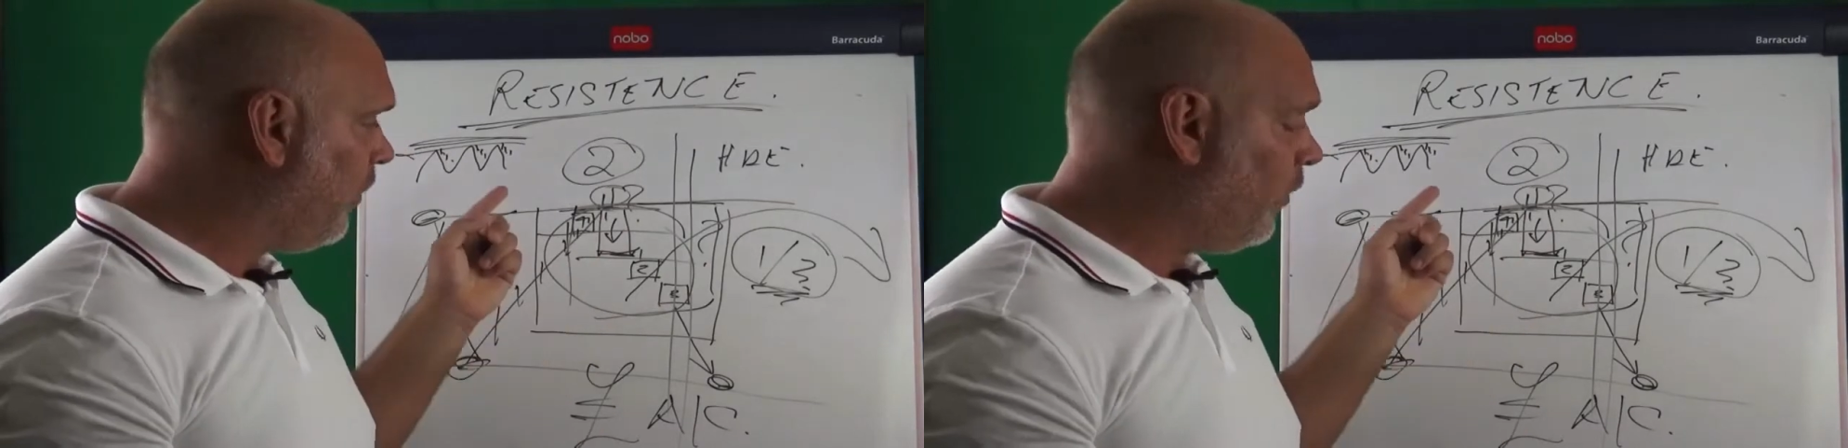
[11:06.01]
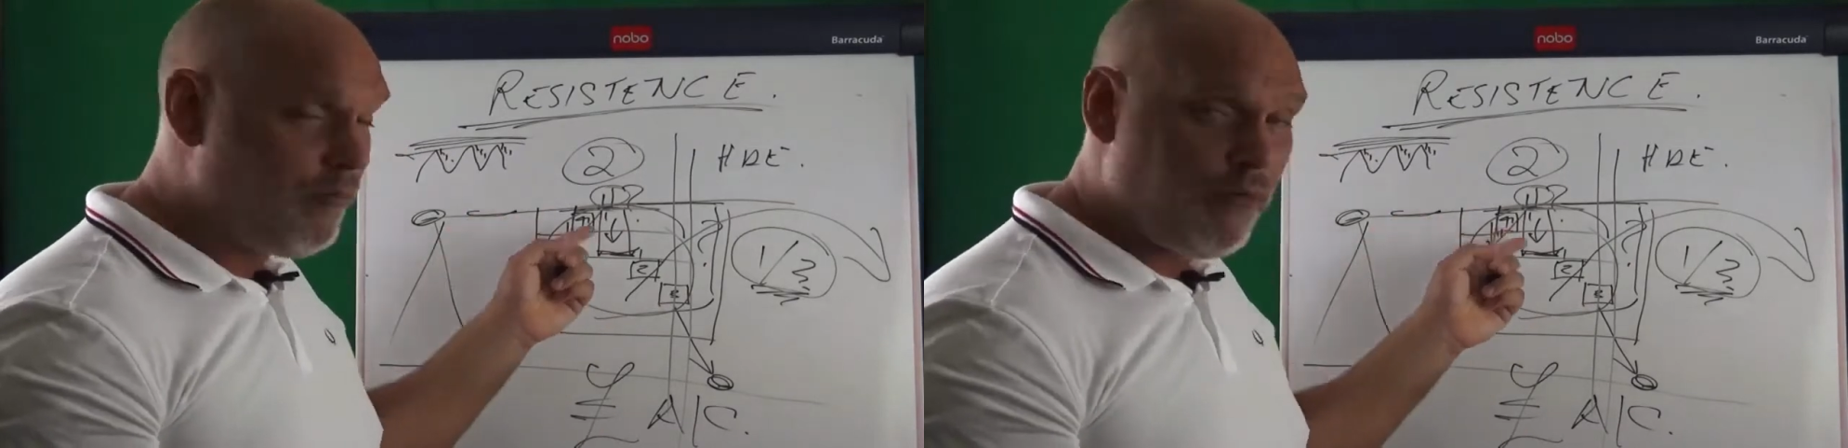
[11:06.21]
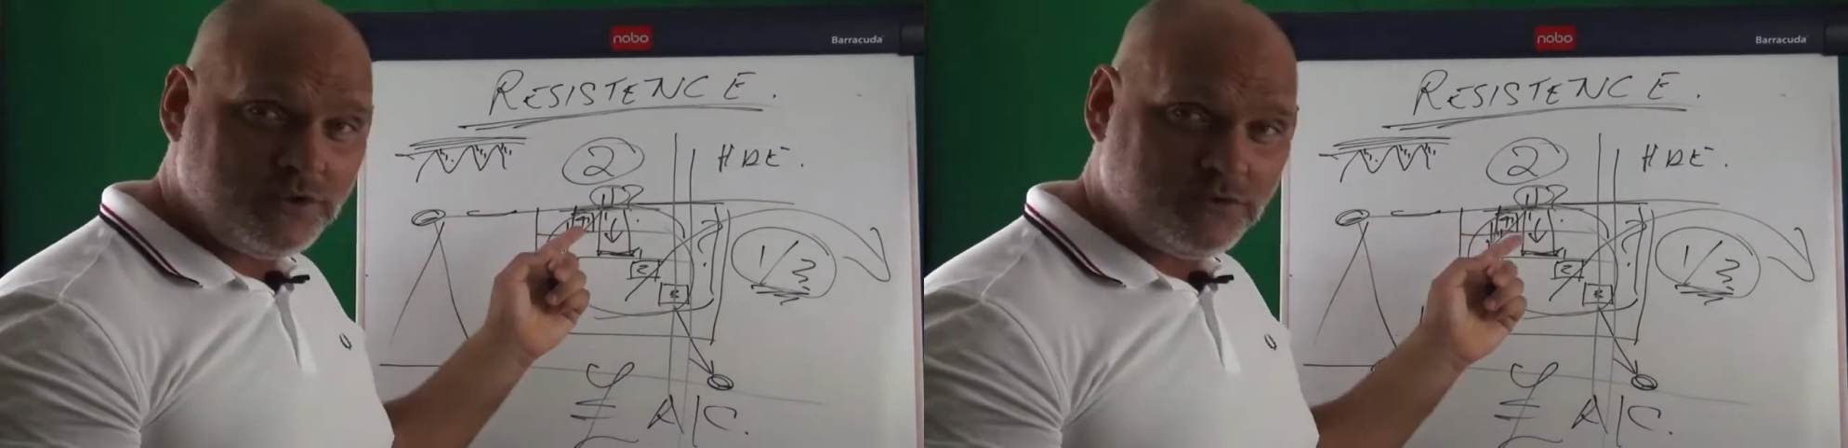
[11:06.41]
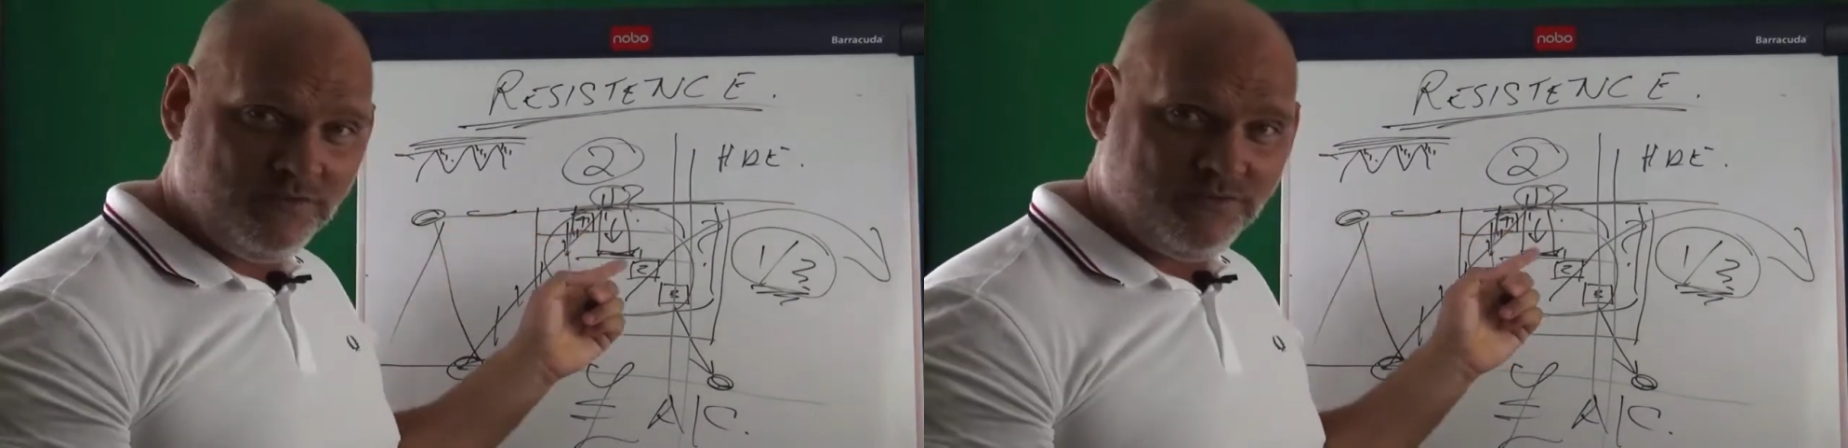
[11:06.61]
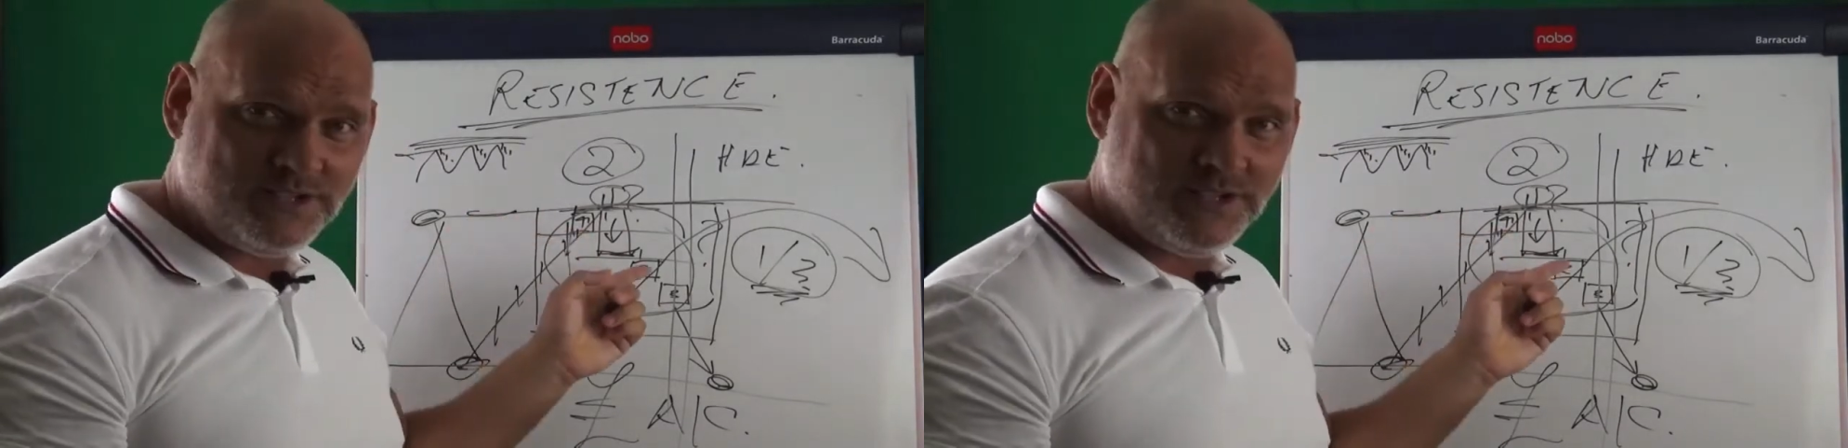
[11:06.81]
when price
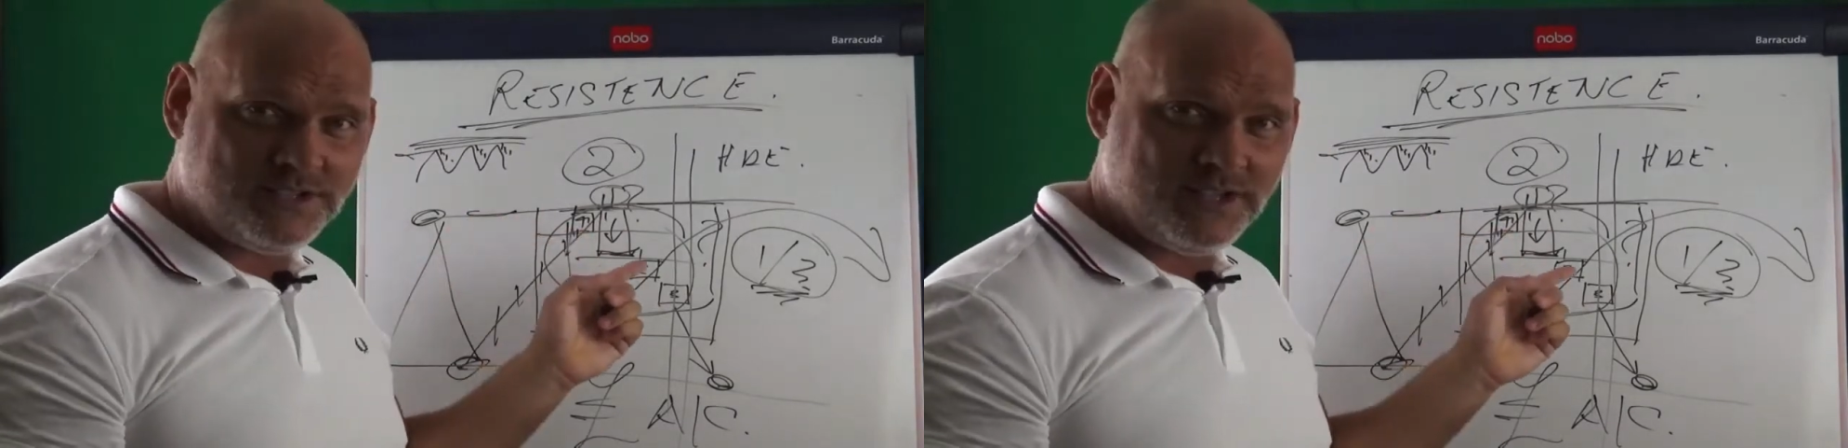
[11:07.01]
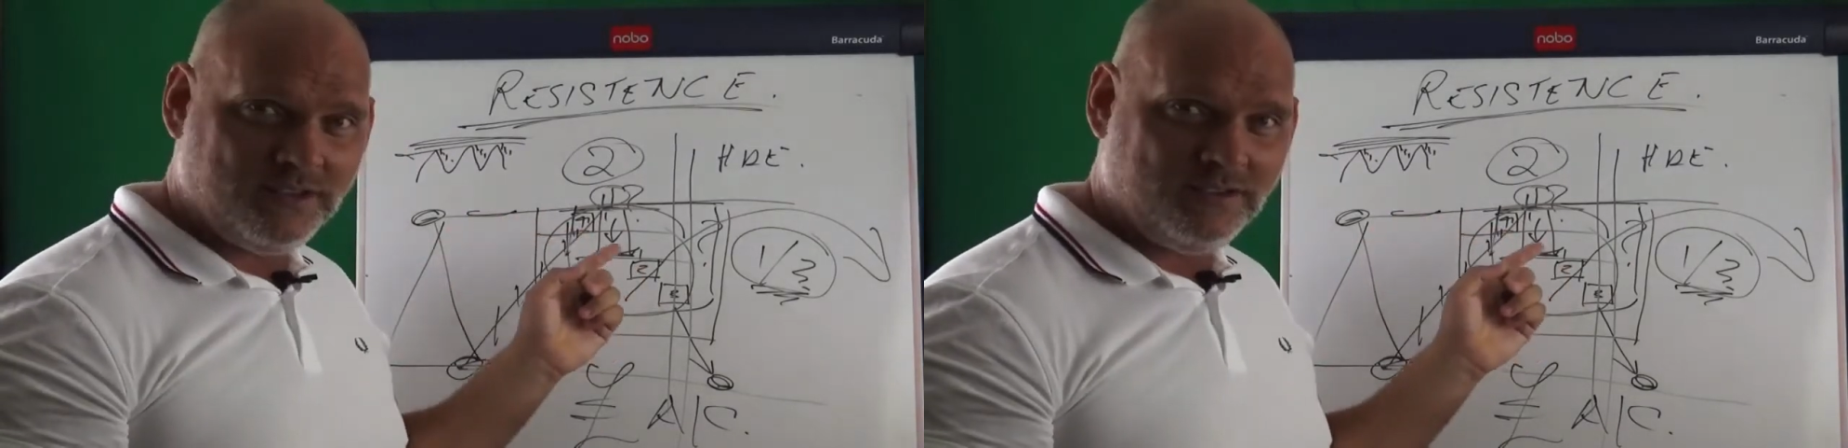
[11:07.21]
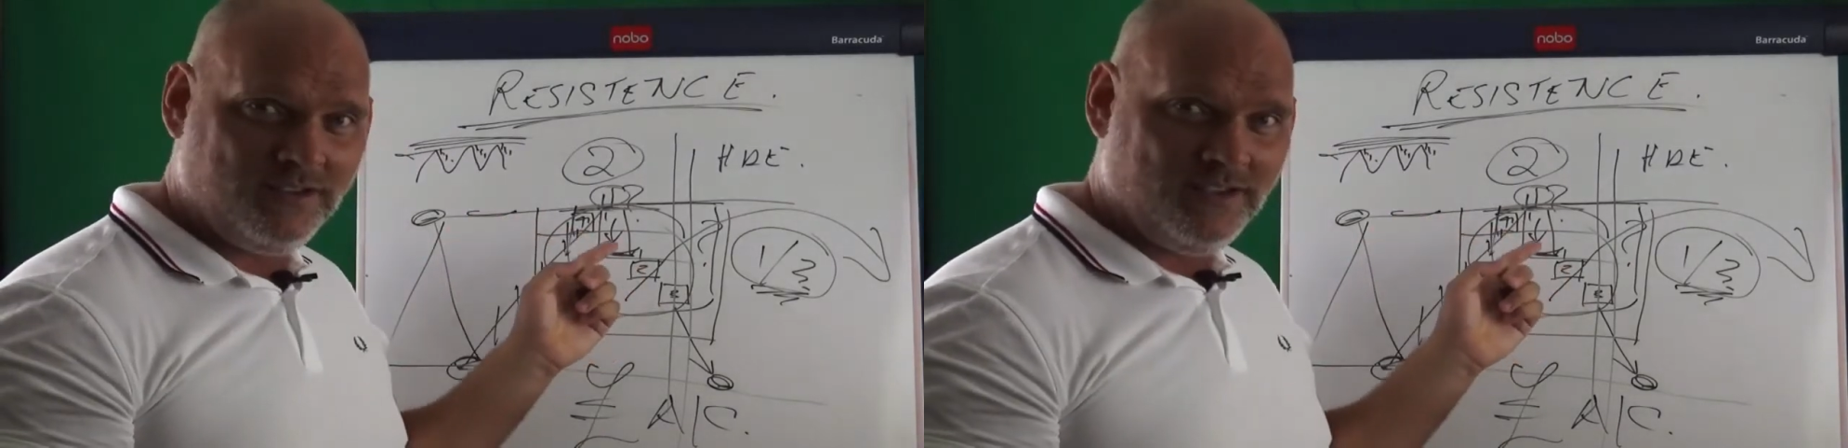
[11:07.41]
revisits it,